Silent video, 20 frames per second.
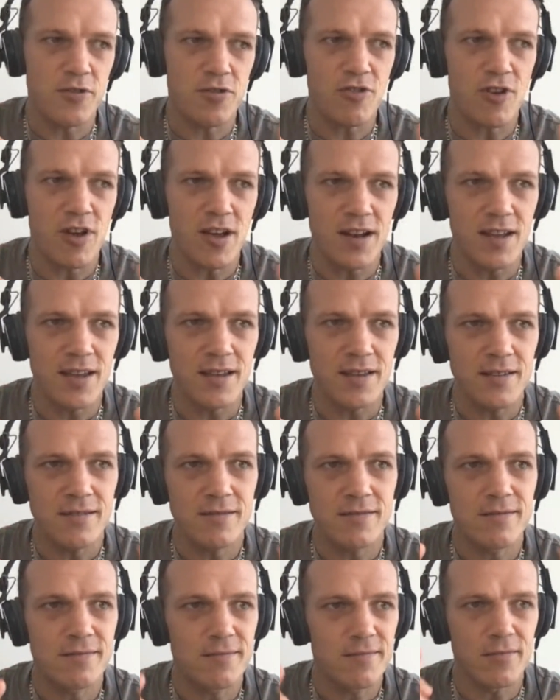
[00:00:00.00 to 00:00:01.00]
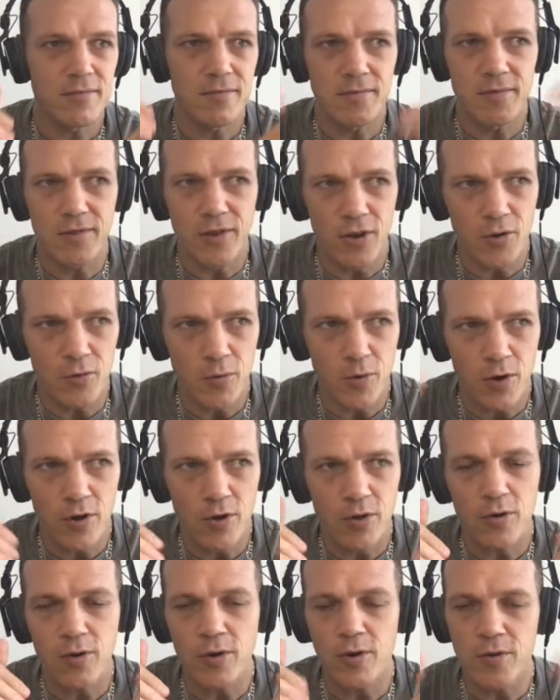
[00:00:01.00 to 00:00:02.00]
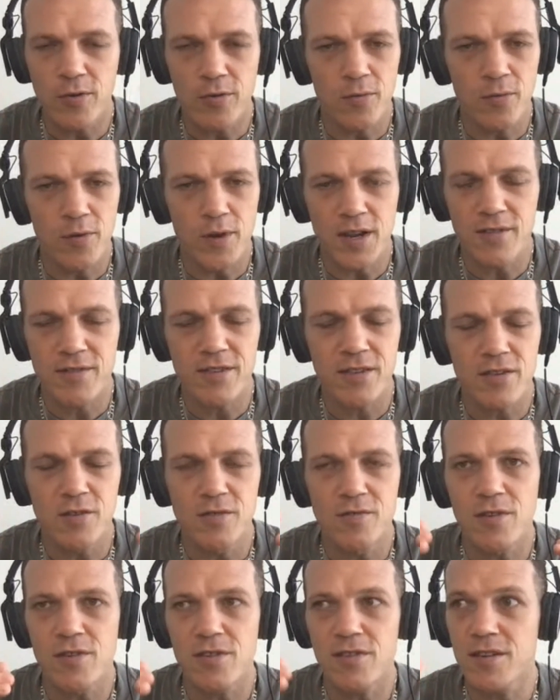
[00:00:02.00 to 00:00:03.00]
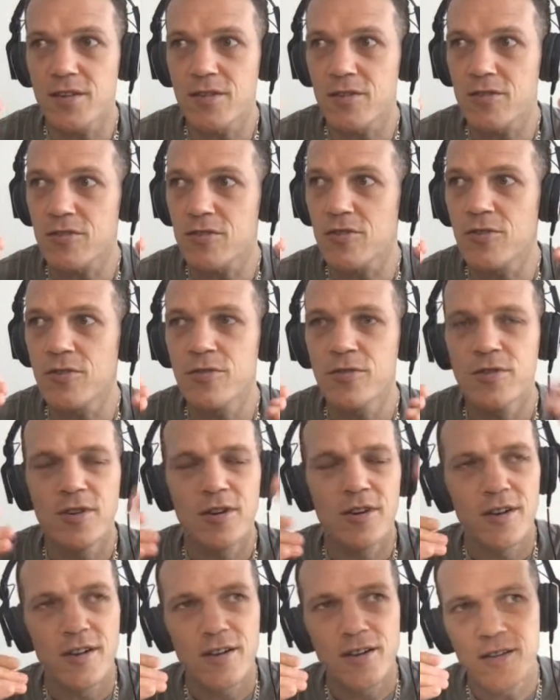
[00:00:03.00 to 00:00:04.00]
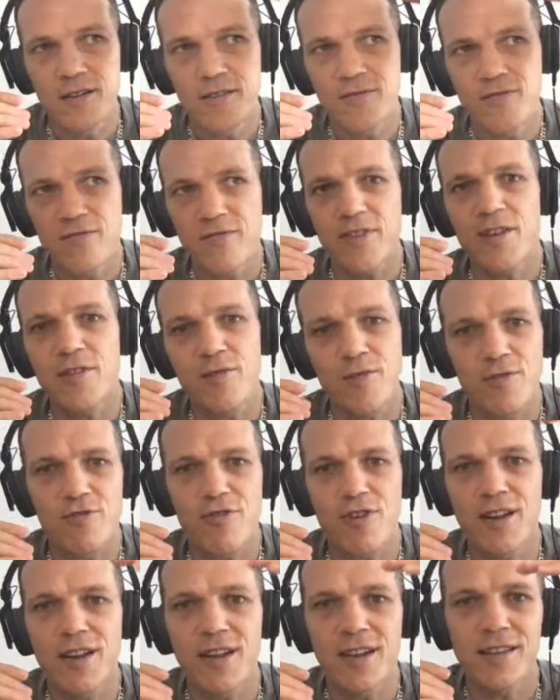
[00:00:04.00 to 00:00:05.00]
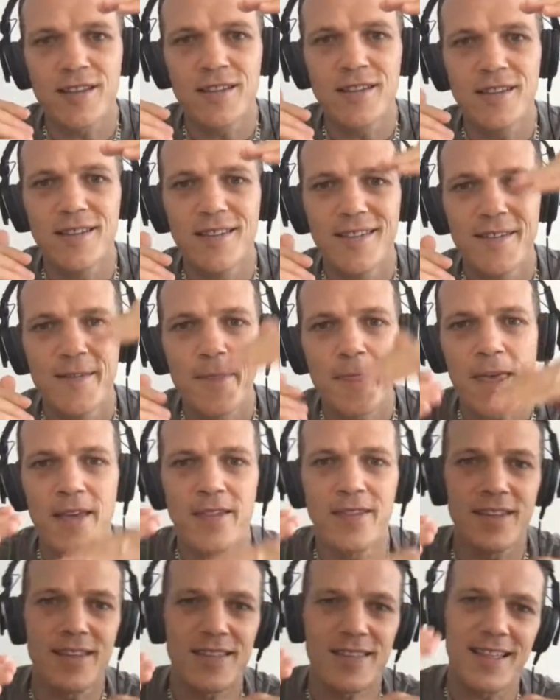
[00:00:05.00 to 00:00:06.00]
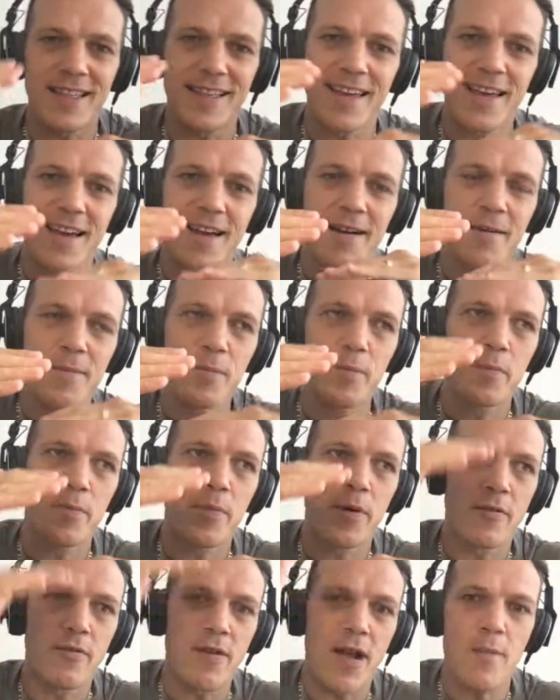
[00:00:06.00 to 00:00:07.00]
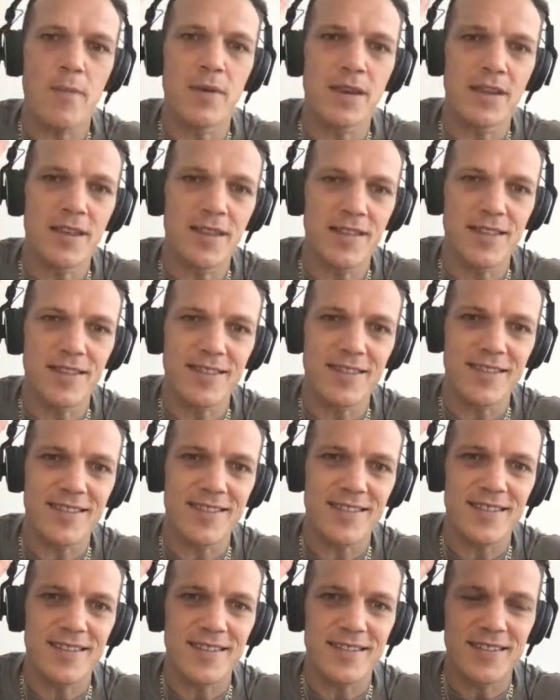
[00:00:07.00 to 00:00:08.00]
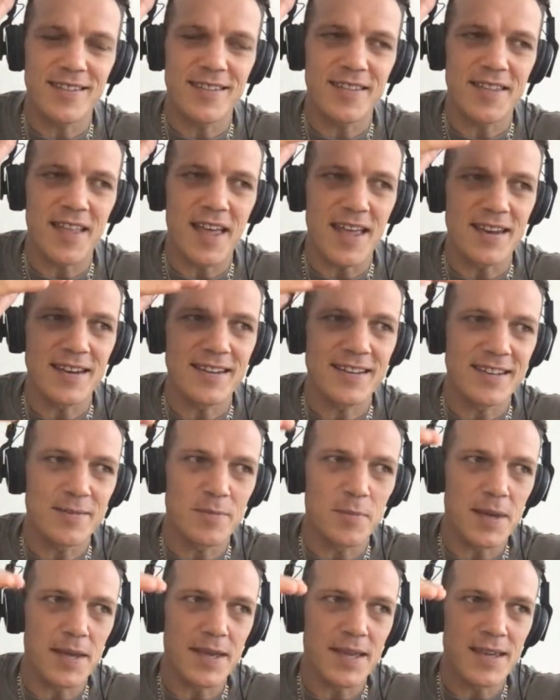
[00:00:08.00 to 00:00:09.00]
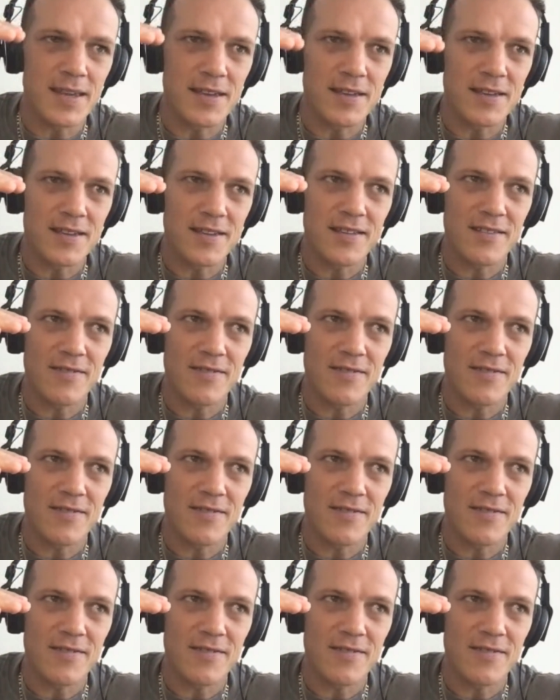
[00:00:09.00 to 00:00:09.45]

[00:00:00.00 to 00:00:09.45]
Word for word: with training, go to work or go to whatever university or school, finish with training, and there's like a uh, parameters that need to be